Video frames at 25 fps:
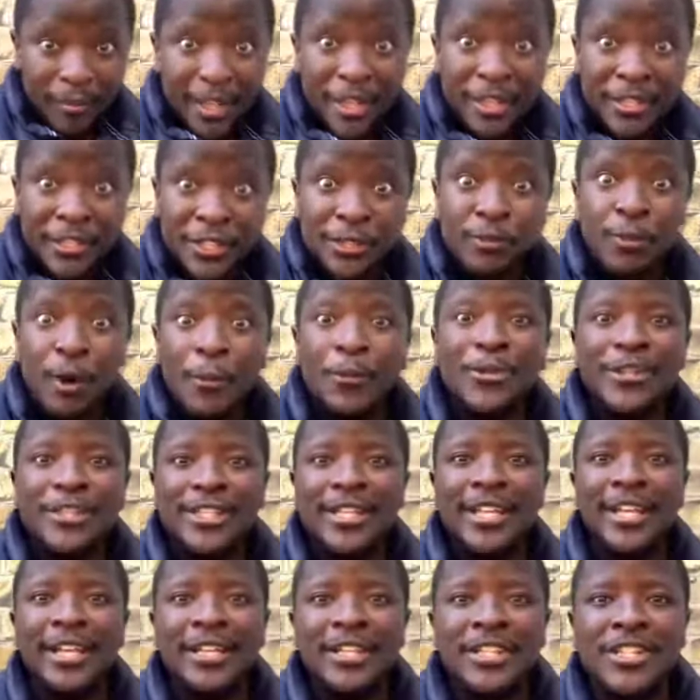this is what we
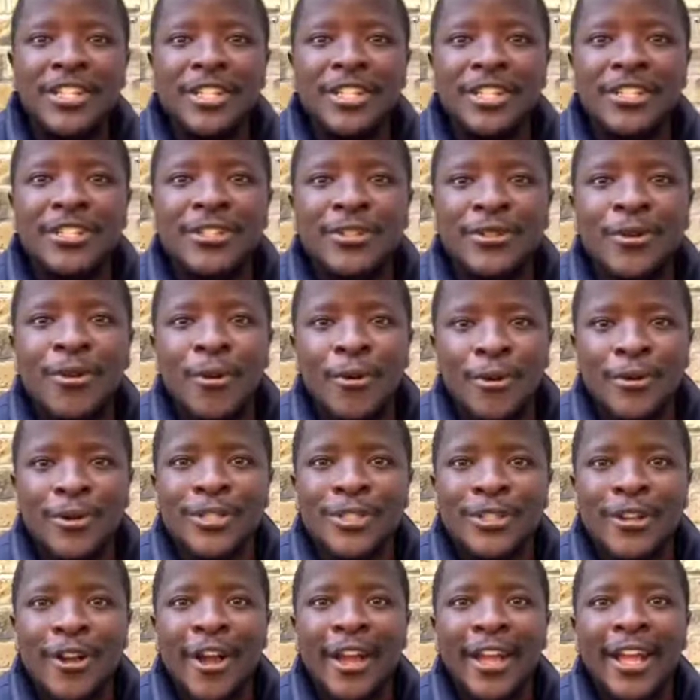see in Jesus' call.
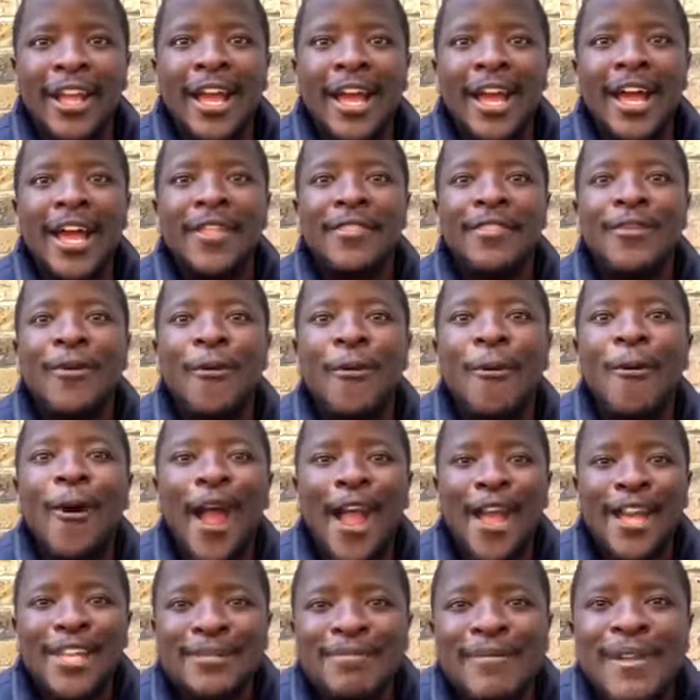He's going, the
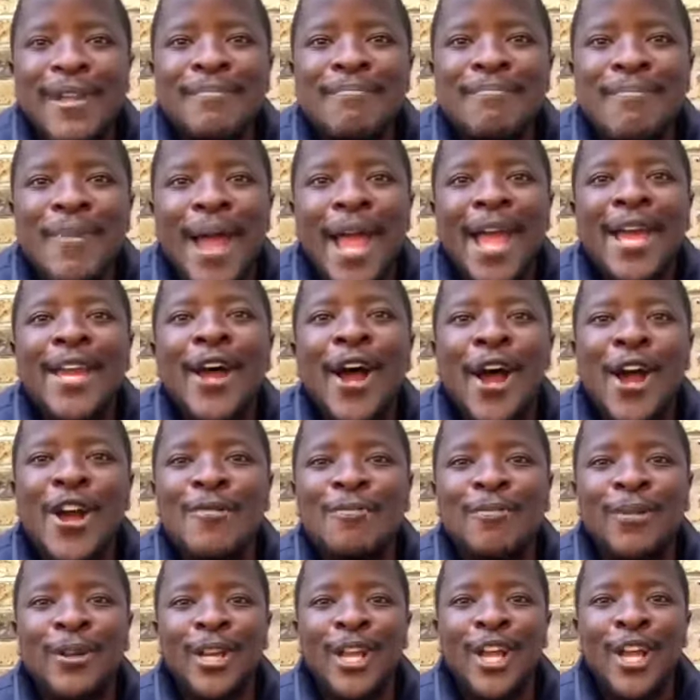way has been made
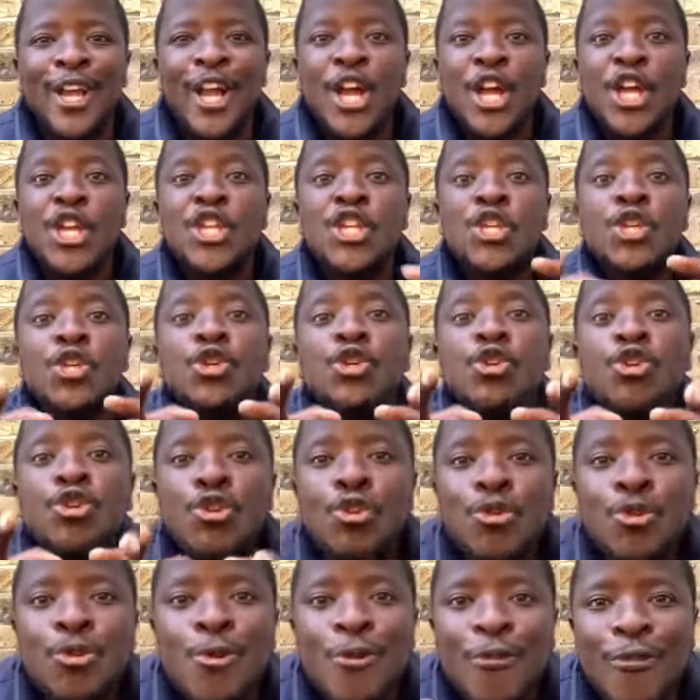open.
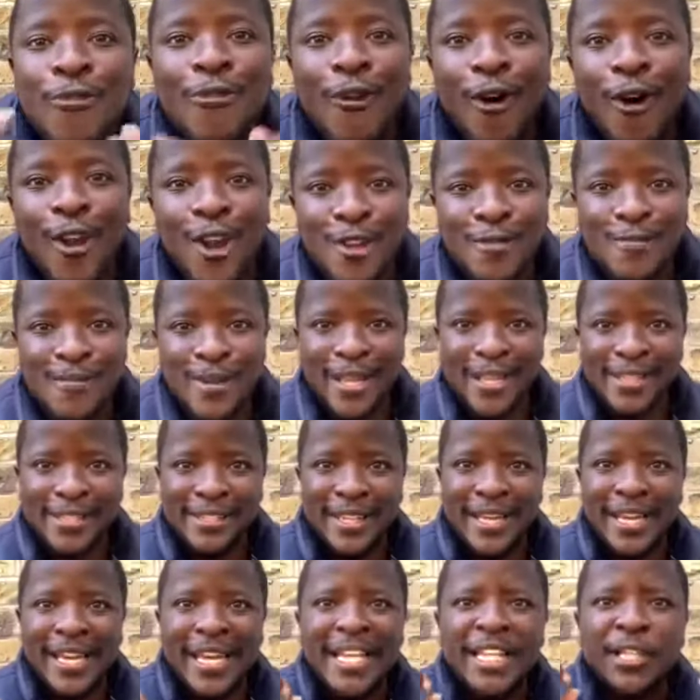You follow me.
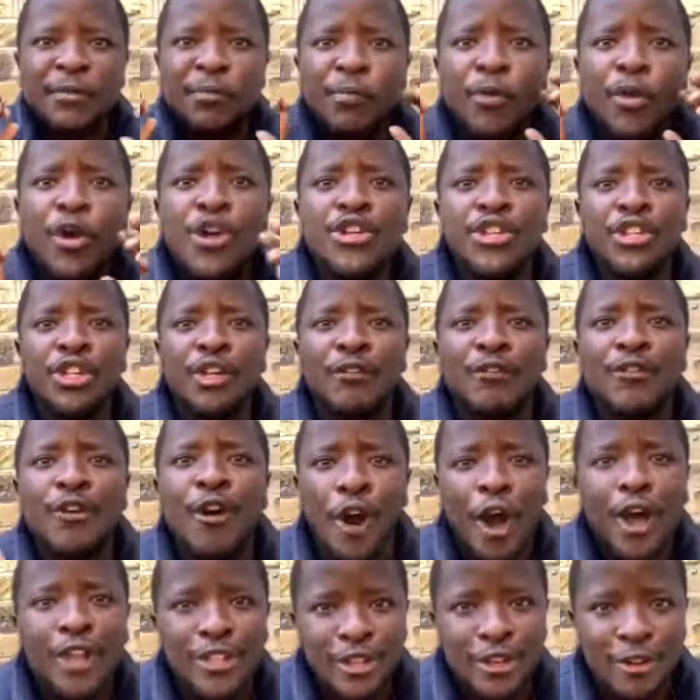It's an expression of
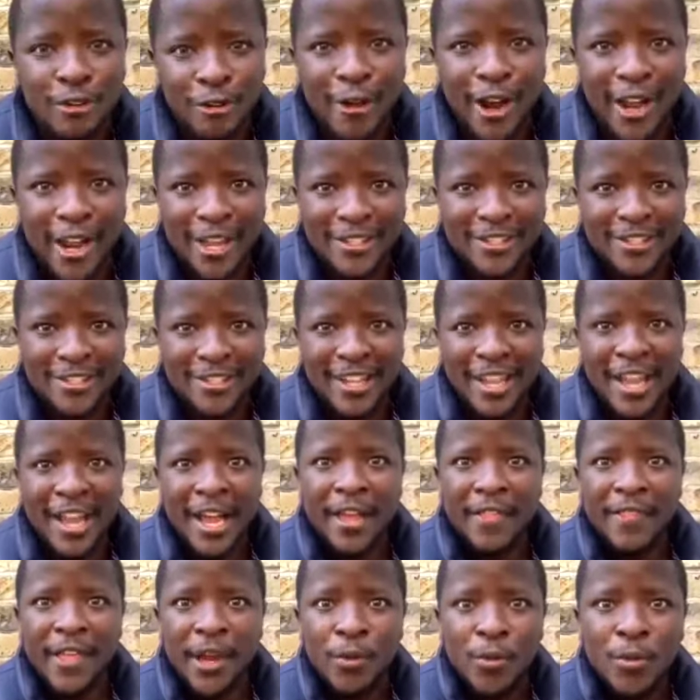God's grace
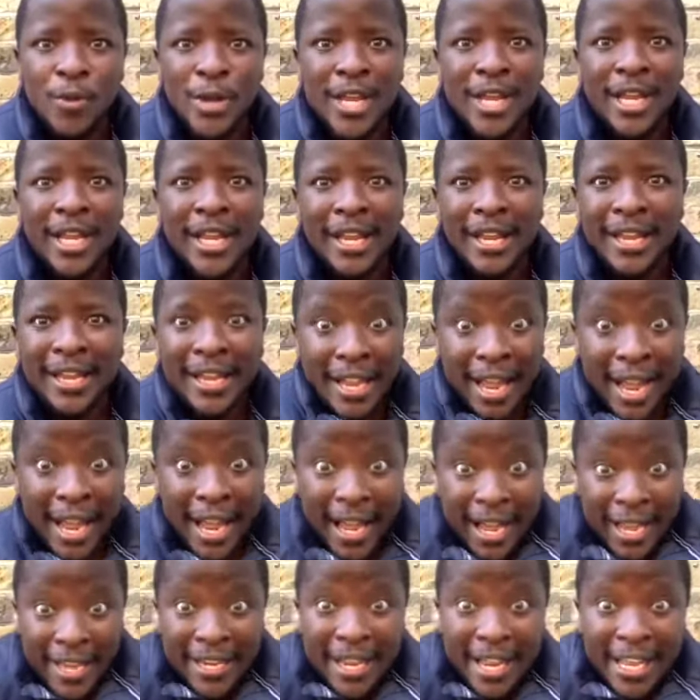that we
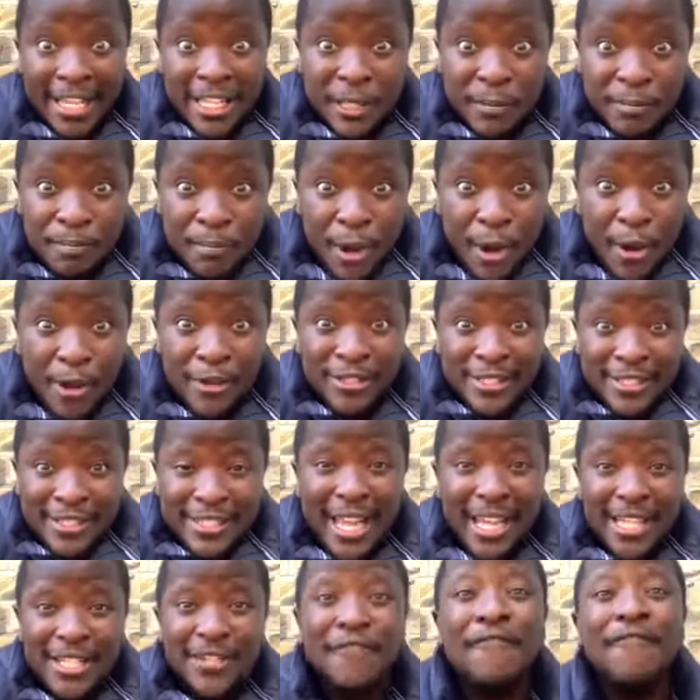can experience
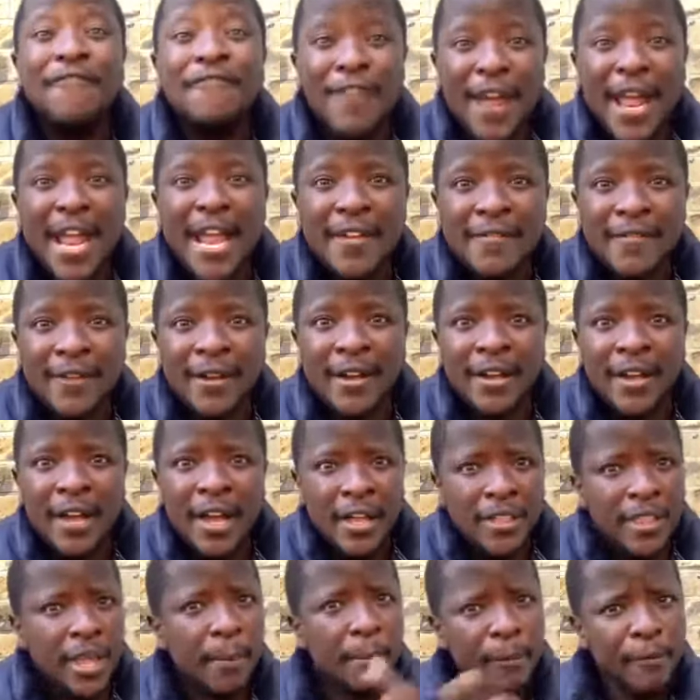such favor
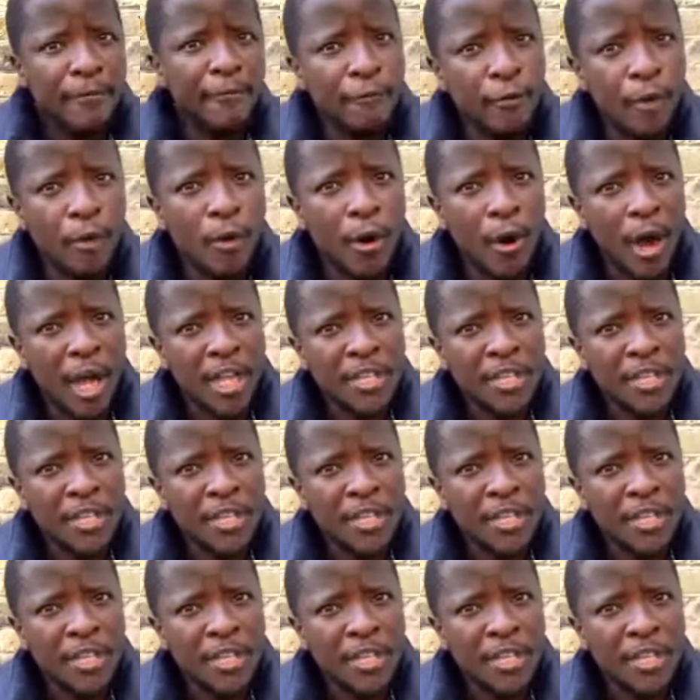that before